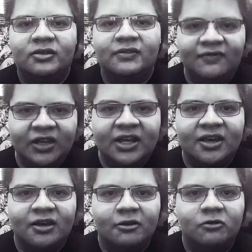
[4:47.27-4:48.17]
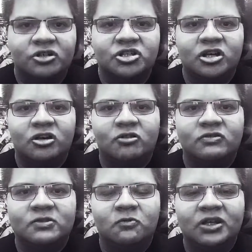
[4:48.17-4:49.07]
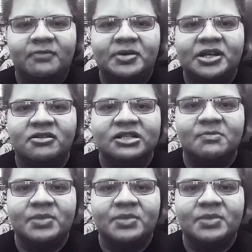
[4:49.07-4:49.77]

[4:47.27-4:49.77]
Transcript: The video shows what appears